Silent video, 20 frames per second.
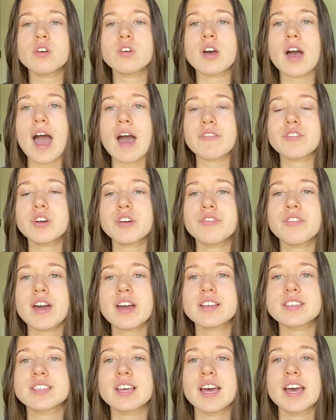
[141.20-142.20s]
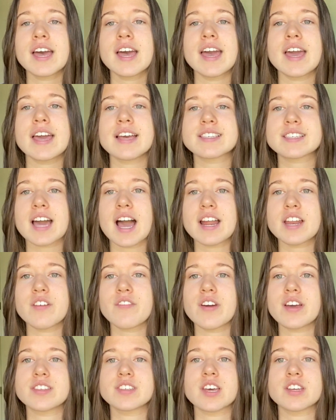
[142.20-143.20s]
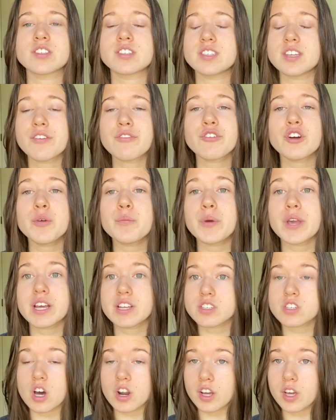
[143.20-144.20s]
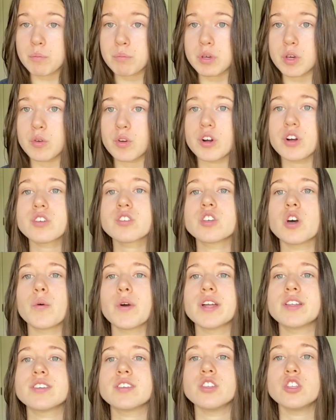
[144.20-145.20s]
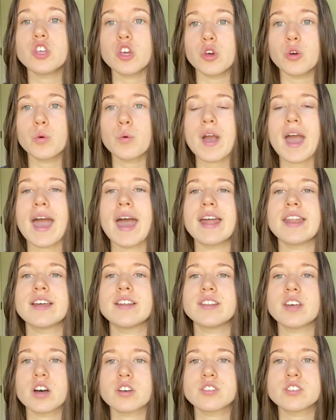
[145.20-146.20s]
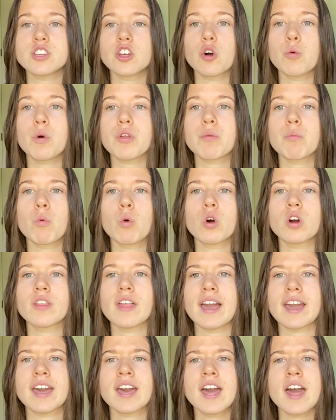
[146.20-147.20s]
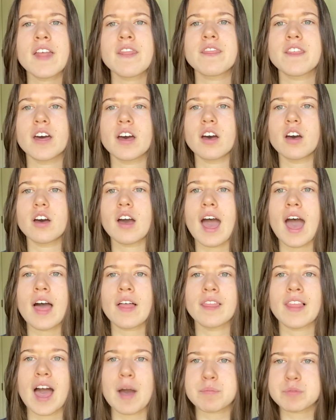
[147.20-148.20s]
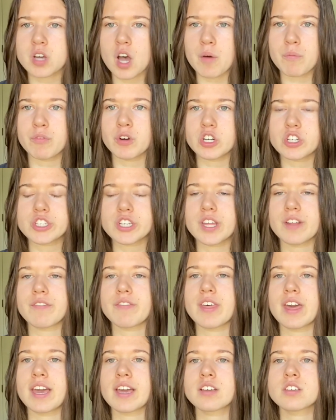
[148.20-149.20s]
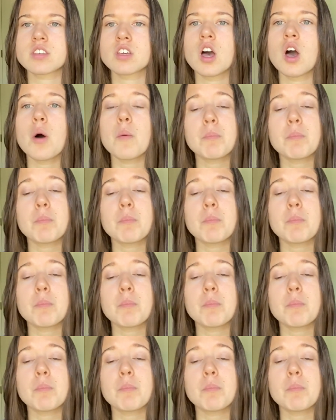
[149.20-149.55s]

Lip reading: After Effects is kind of, it's different because it's on a computer, so it's new and it does deal with more like the laptop version of things.